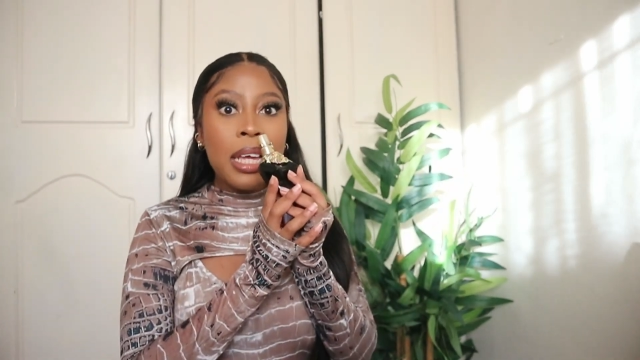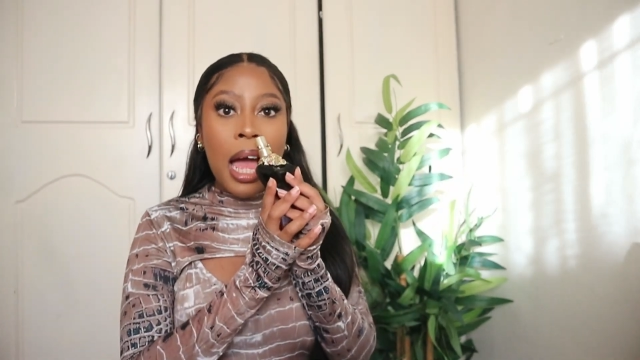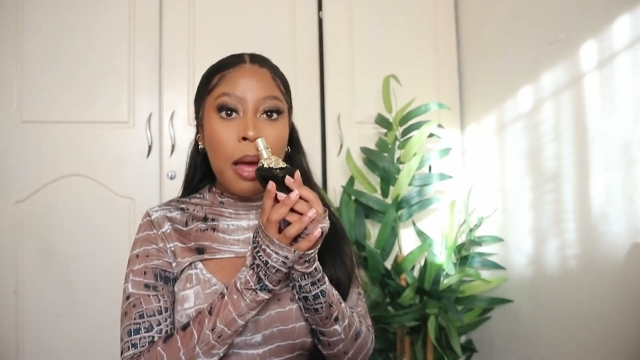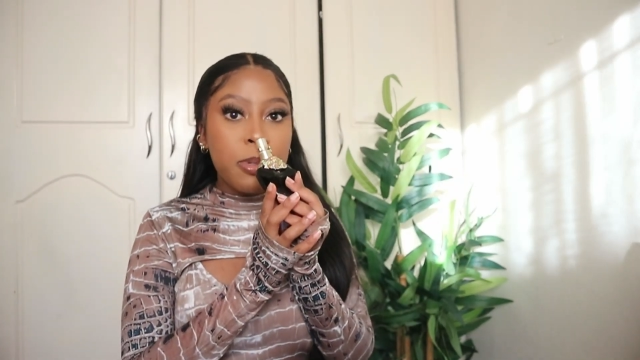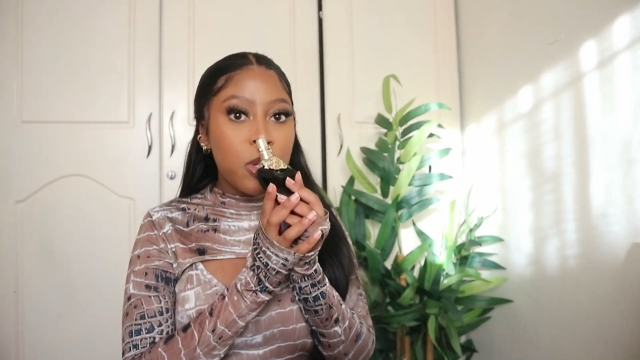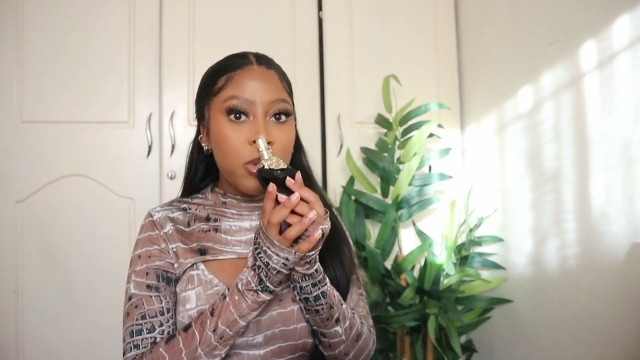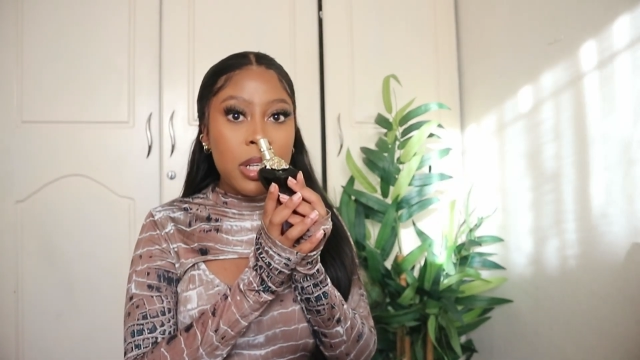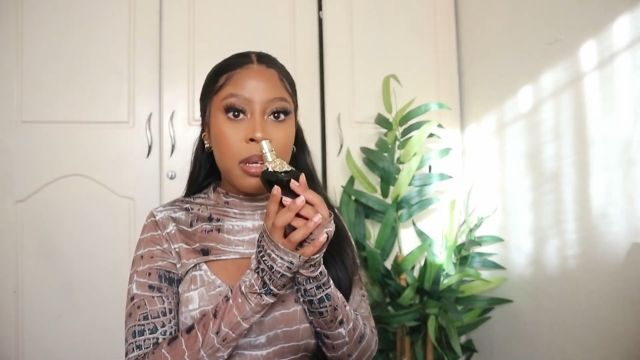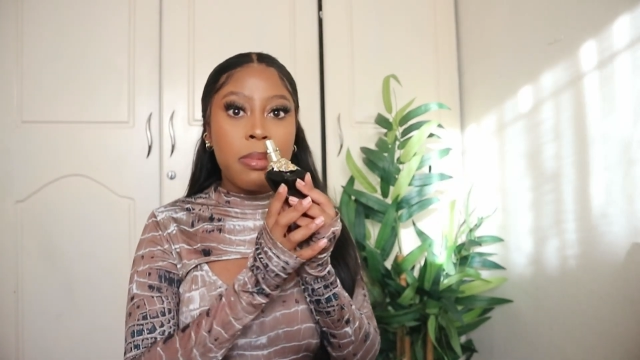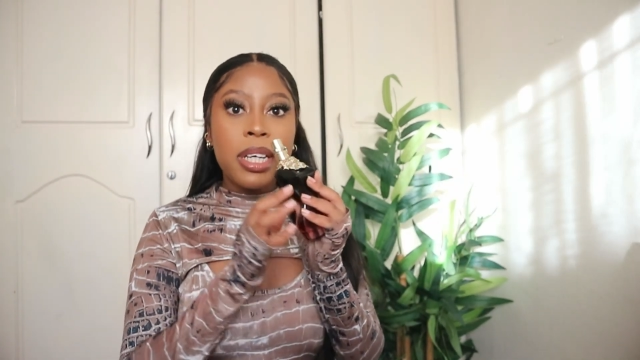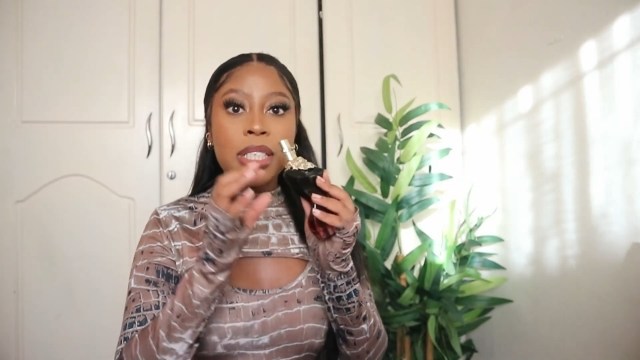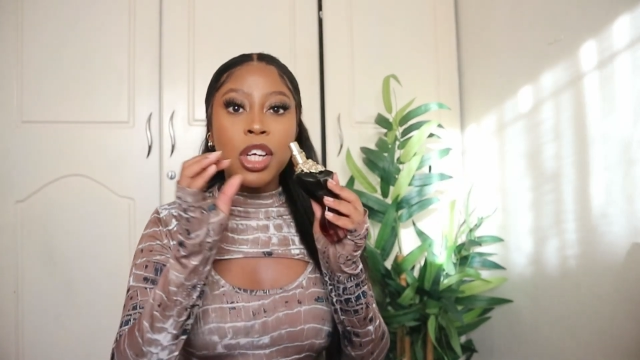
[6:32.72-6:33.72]
Absolutely
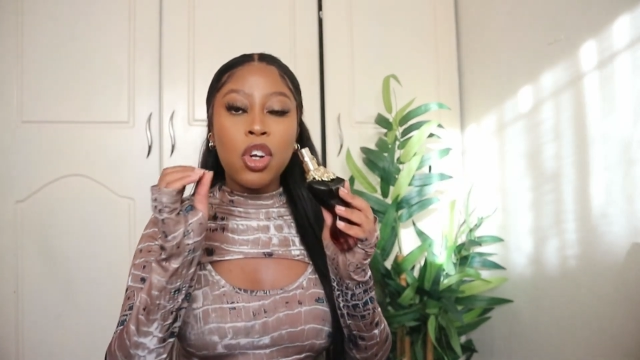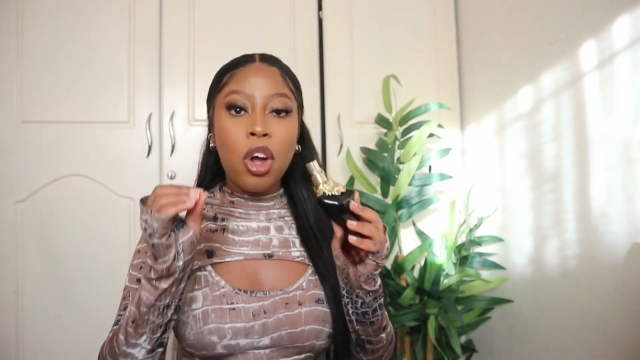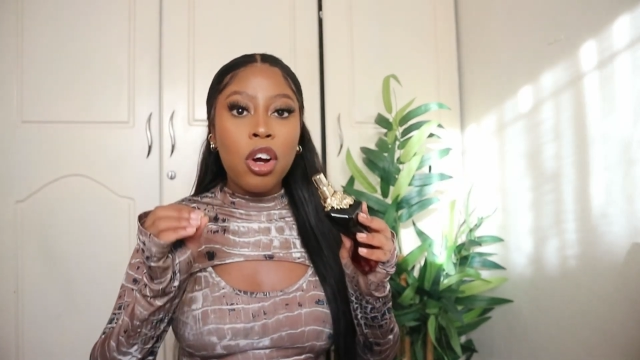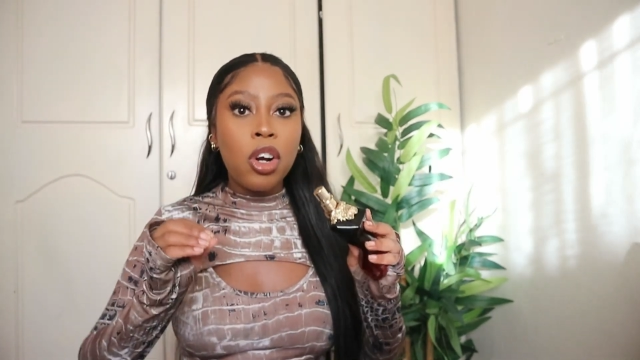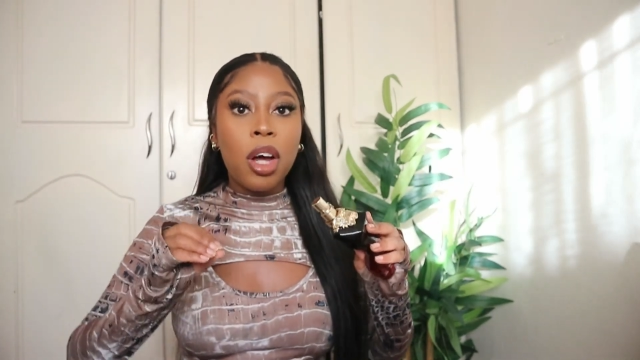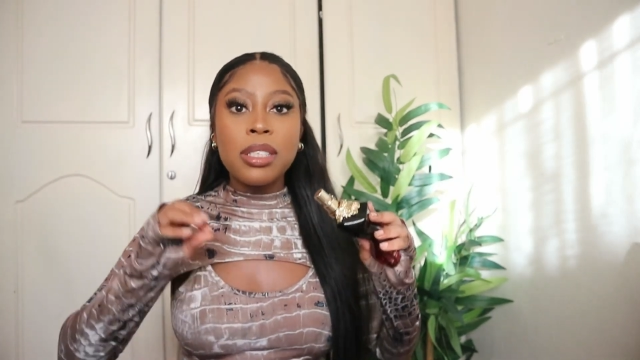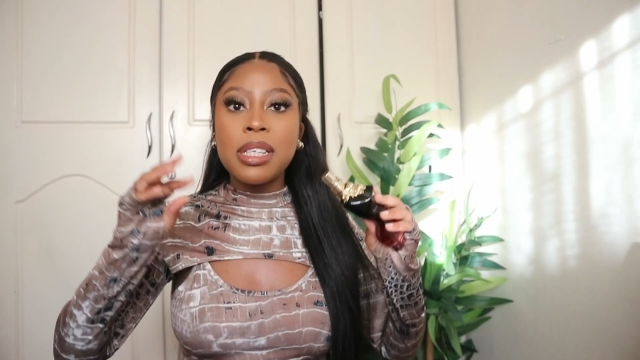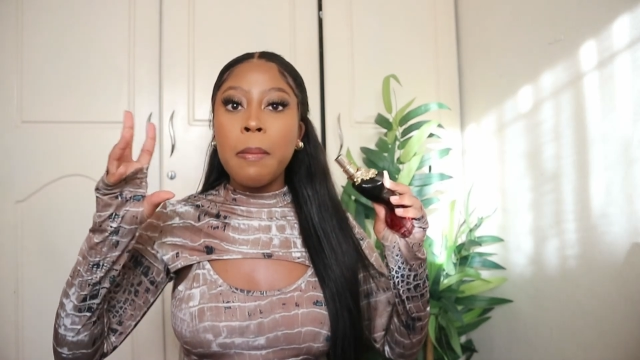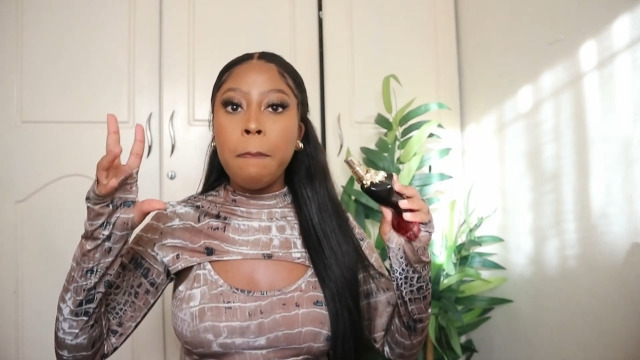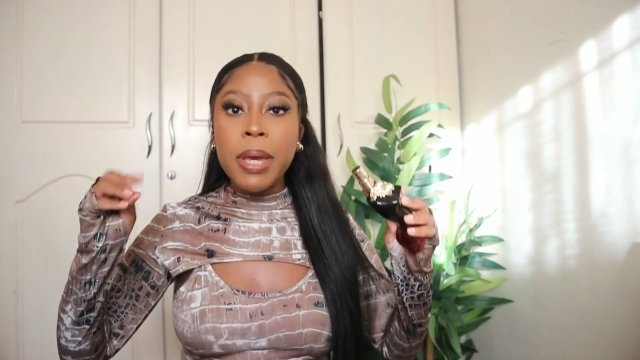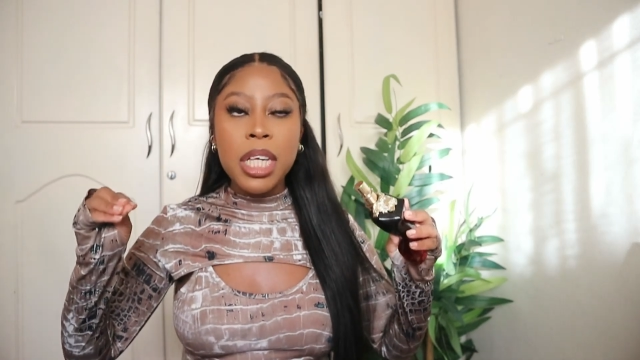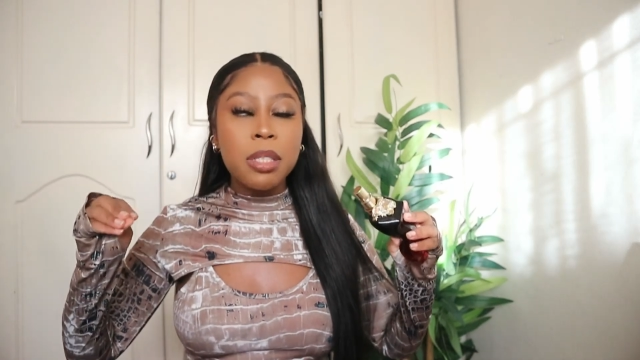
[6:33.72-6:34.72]
amazing, long
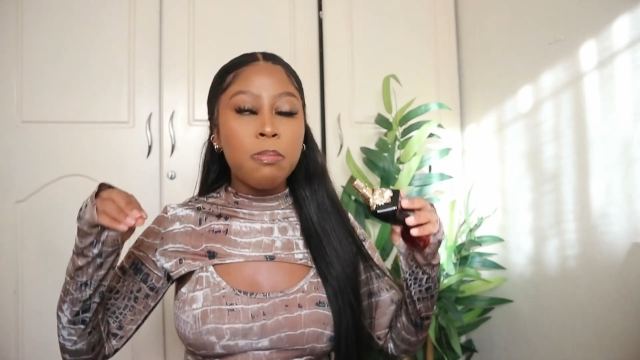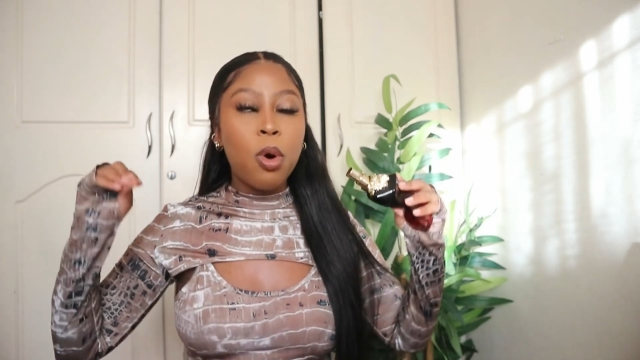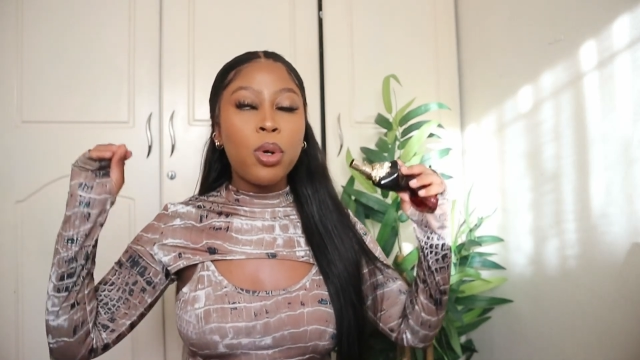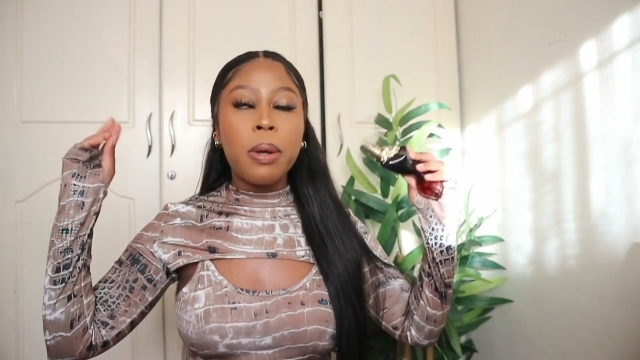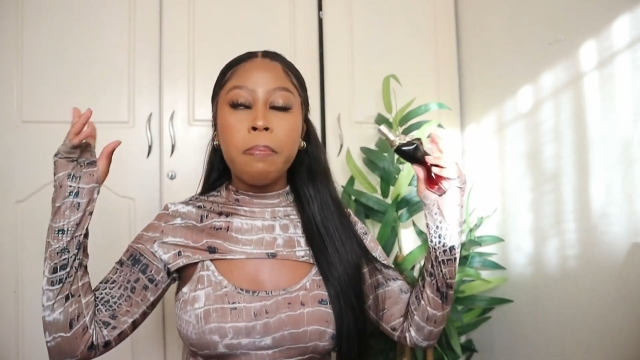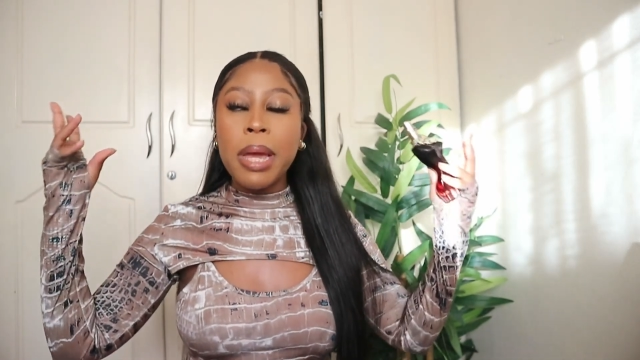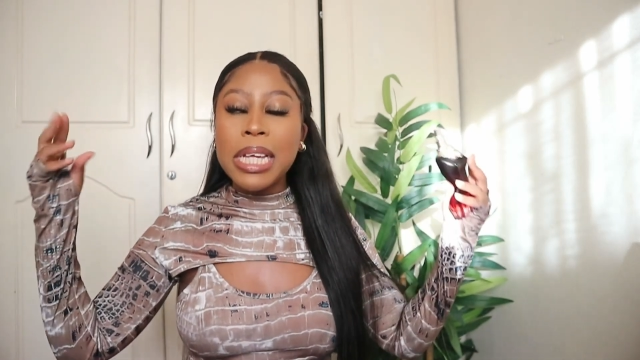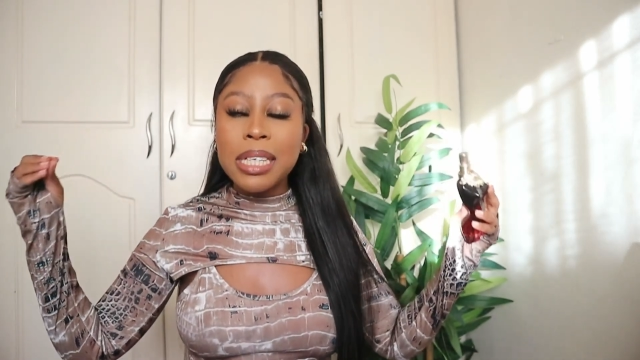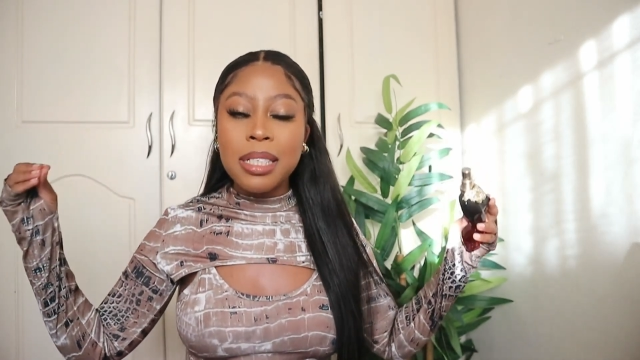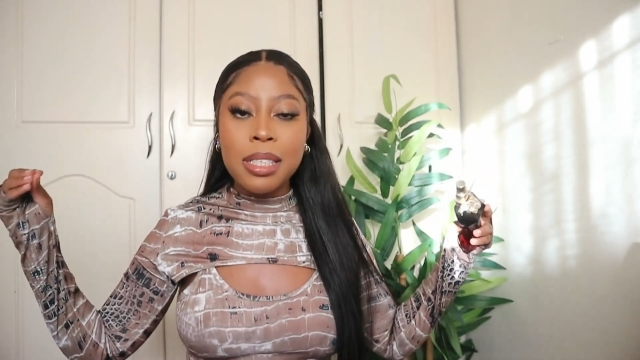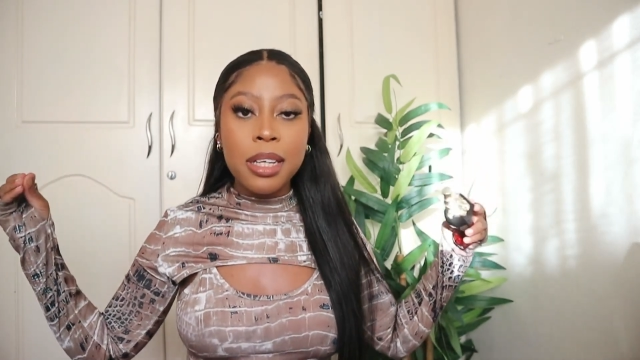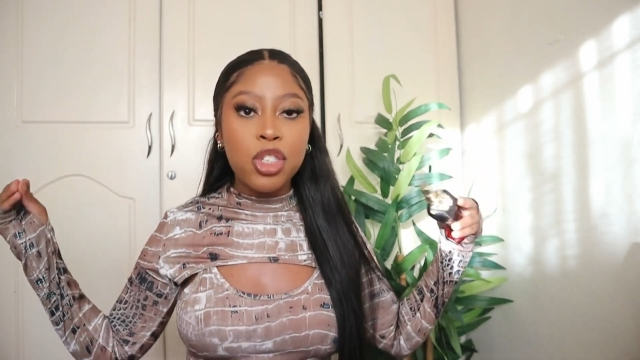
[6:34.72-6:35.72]
lasting, beast mode,
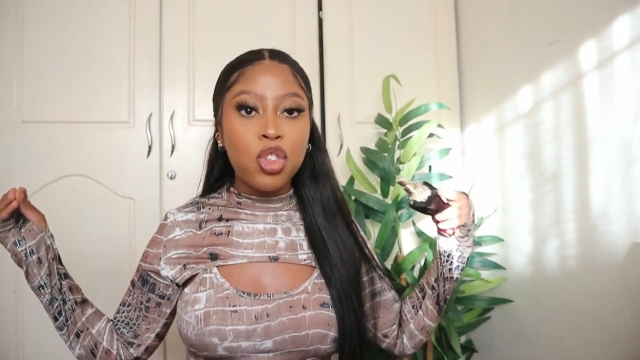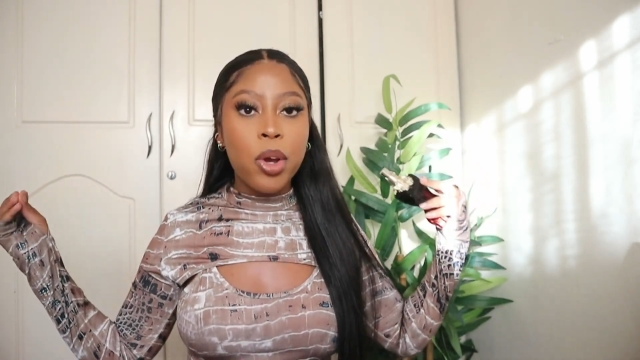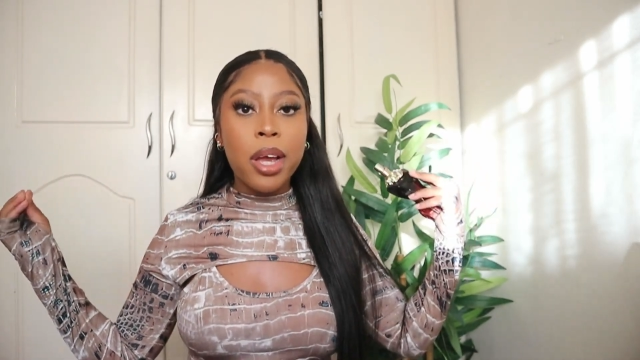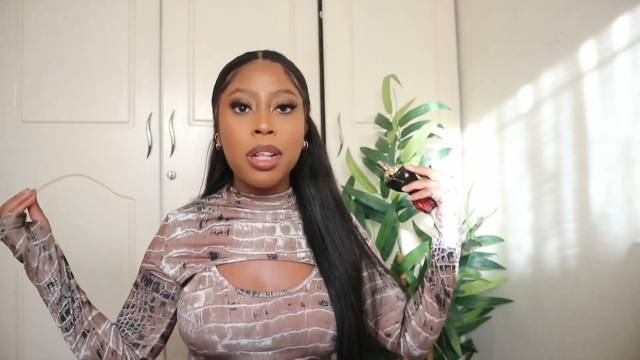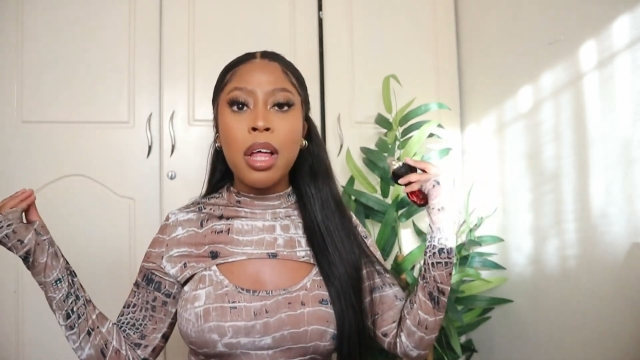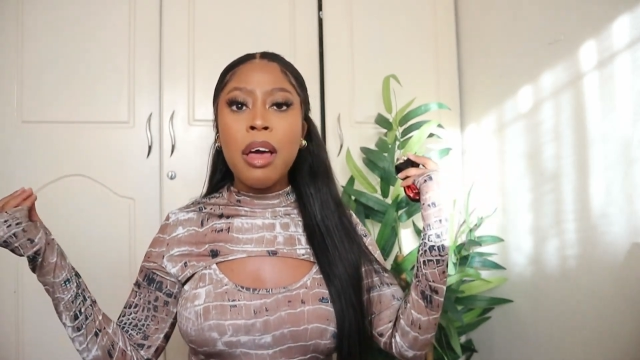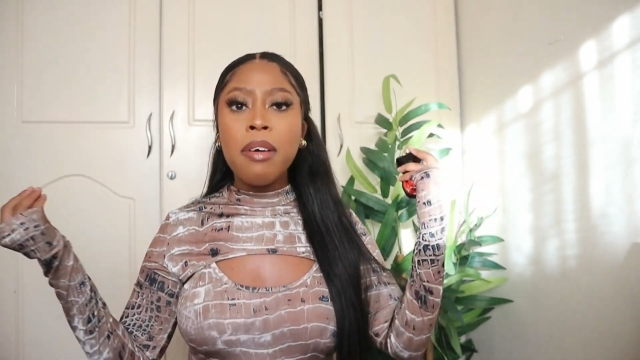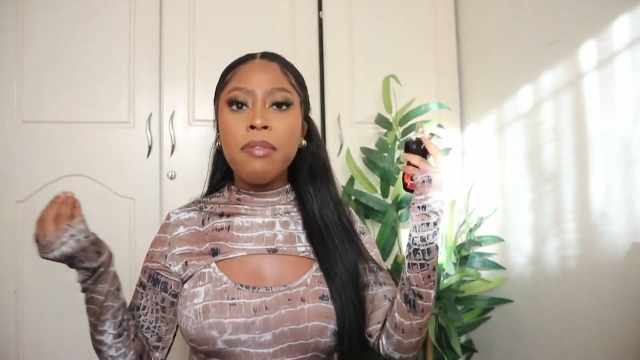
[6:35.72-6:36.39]
amazing scent trail,